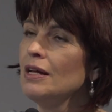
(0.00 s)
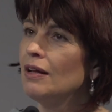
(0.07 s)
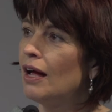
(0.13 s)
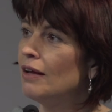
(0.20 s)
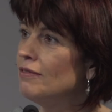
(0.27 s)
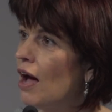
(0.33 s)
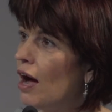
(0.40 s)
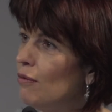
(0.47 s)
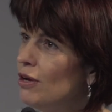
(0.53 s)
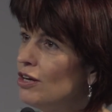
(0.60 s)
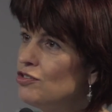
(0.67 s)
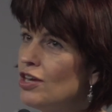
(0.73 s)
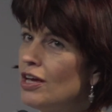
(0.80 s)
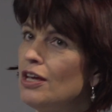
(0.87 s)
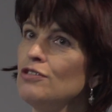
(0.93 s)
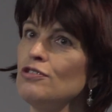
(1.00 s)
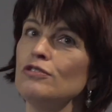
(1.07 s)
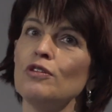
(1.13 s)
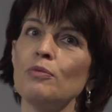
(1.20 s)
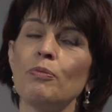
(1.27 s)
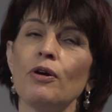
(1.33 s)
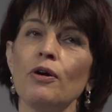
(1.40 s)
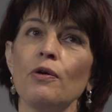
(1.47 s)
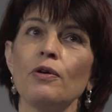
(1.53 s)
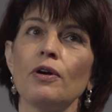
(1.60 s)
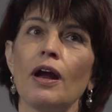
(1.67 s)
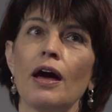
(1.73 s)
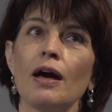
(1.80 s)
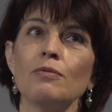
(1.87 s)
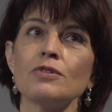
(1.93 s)
And now we're changing the
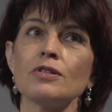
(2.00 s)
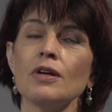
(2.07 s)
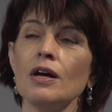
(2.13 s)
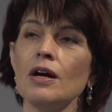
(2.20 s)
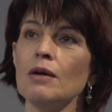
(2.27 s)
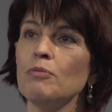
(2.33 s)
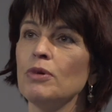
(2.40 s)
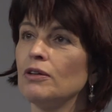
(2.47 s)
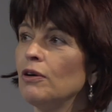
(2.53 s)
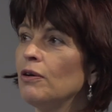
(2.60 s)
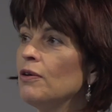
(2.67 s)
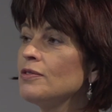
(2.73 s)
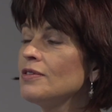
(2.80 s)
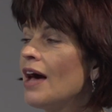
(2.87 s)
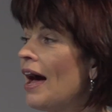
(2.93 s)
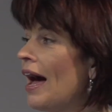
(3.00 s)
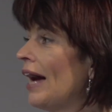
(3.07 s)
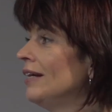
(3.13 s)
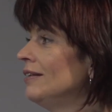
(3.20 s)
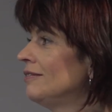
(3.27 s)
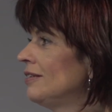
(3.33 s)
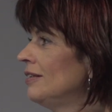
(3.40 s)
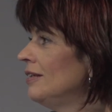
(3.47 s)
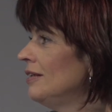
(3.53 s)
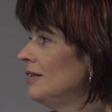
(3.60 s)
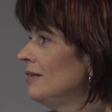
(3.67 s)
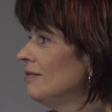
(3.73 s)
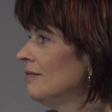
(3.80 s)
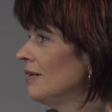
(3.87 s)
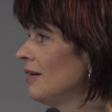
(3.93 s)
programs because
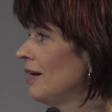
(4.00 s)
IT